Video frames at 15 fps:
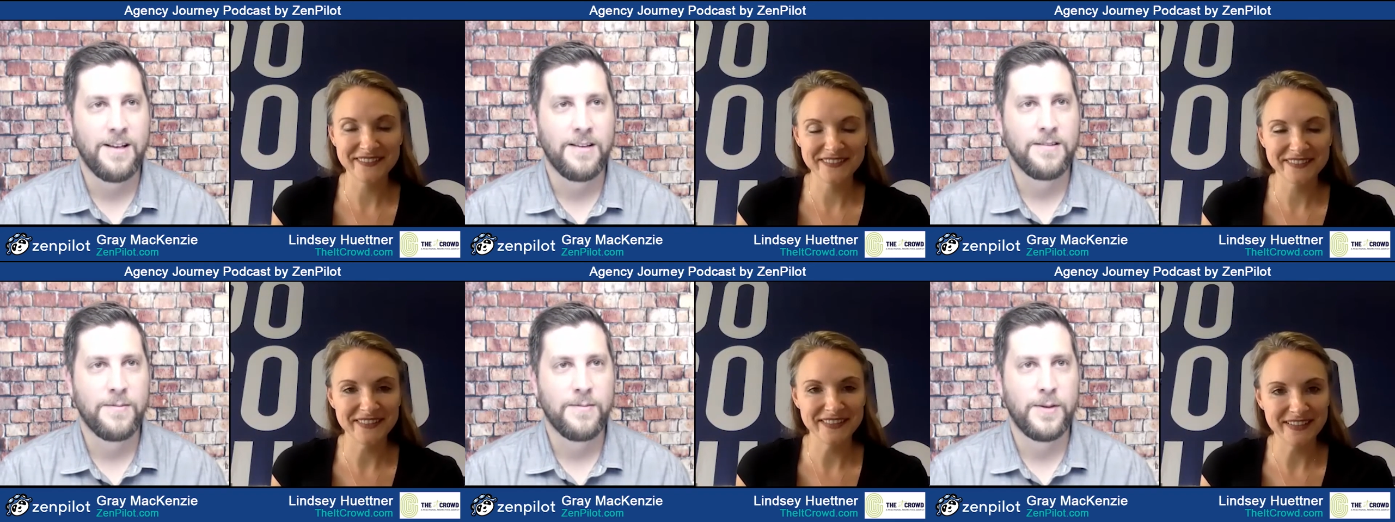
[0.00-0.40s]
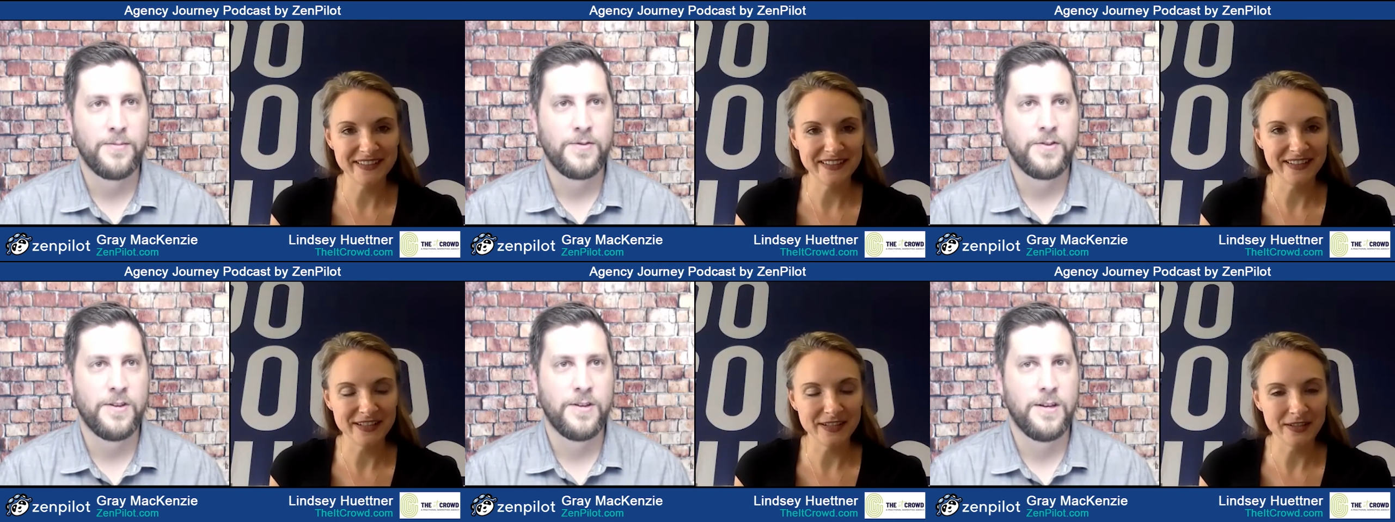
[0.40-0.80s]

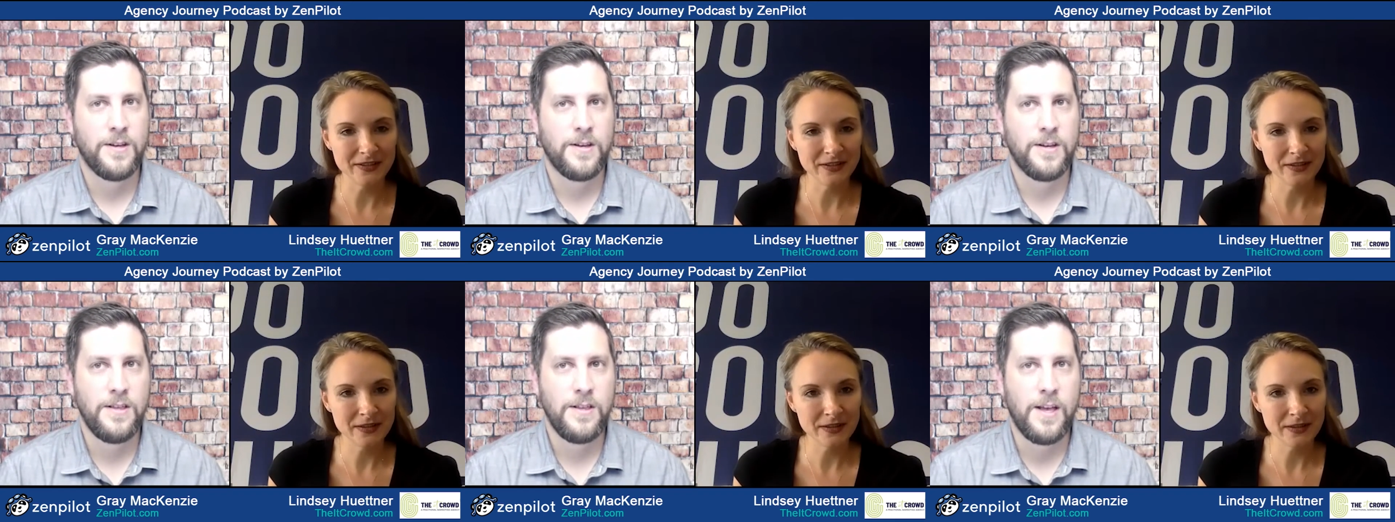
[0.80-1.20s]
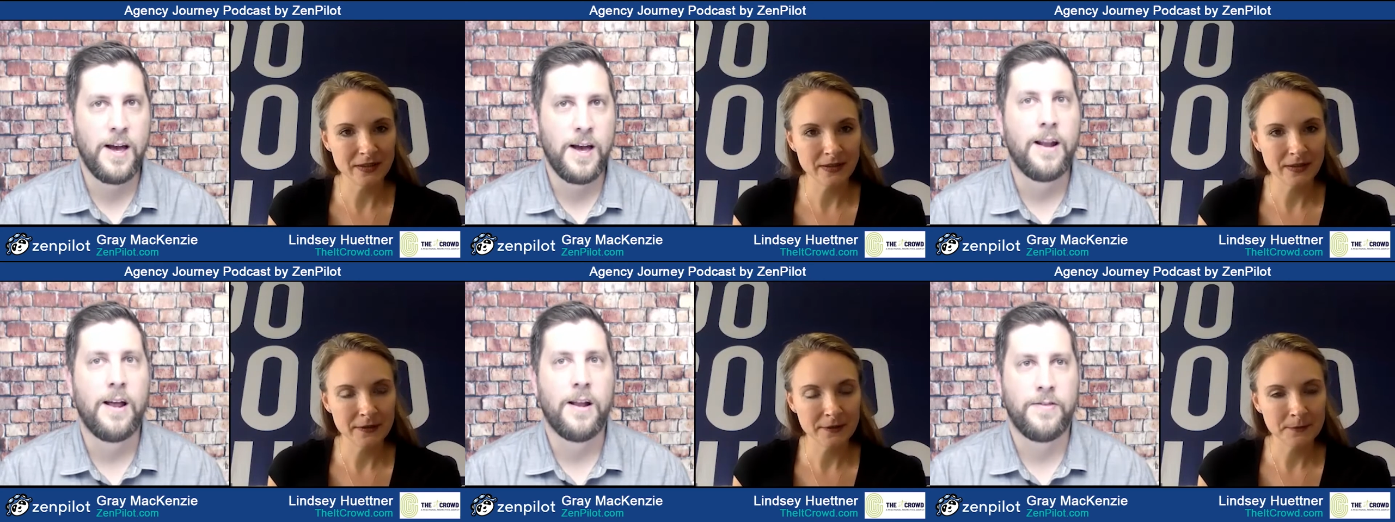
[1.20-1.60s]
Speaker 1: Sometimes
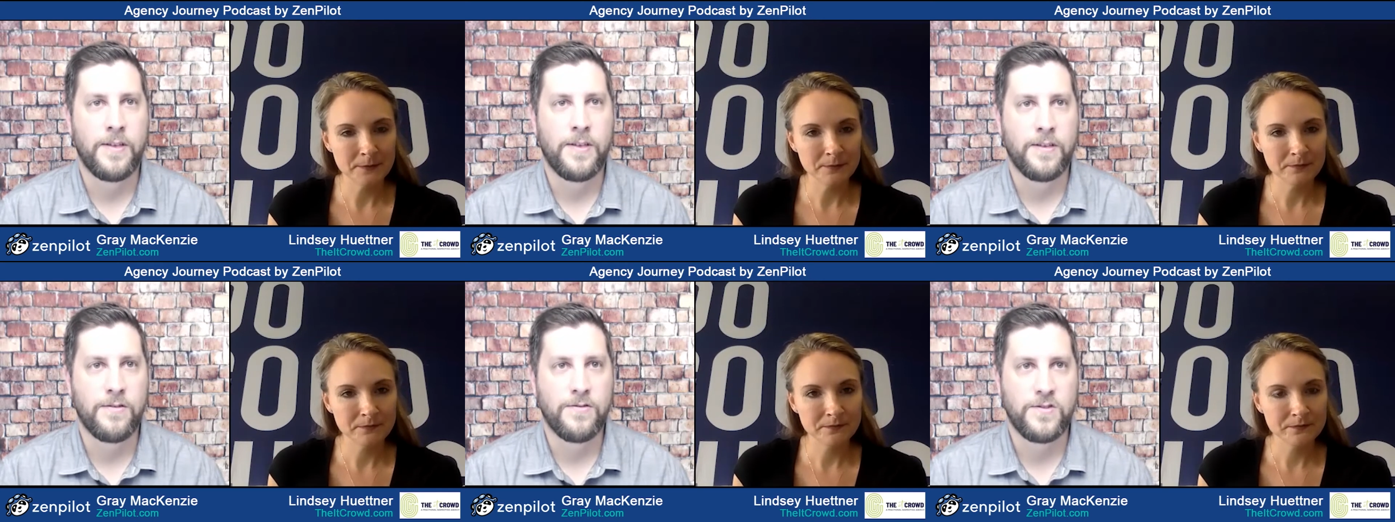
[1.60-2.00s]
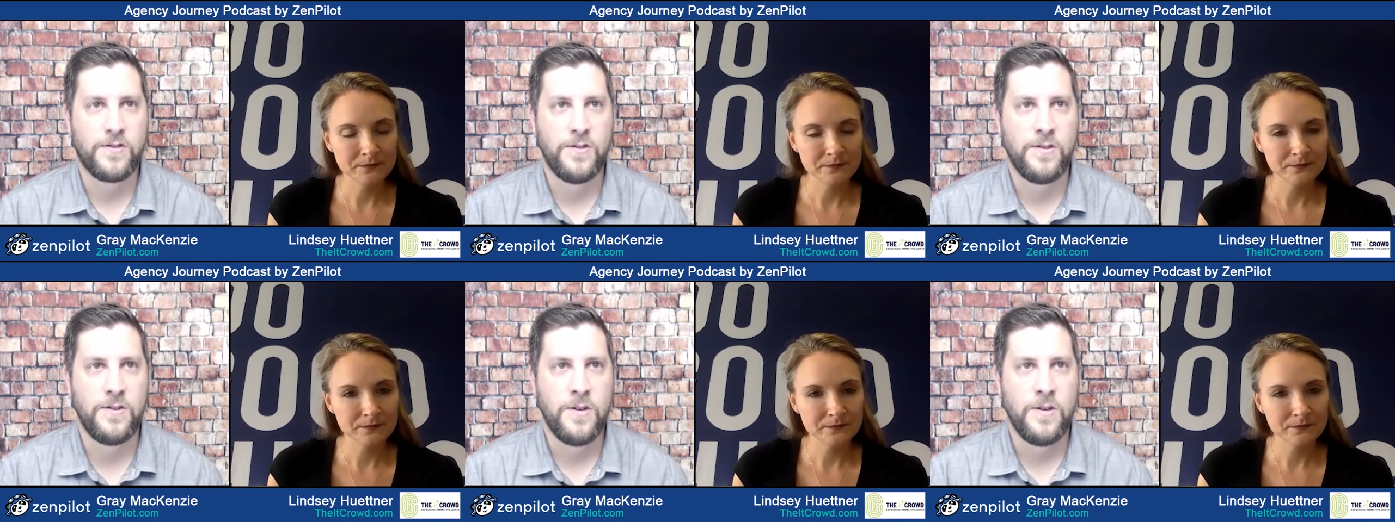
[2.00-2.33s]
I think there's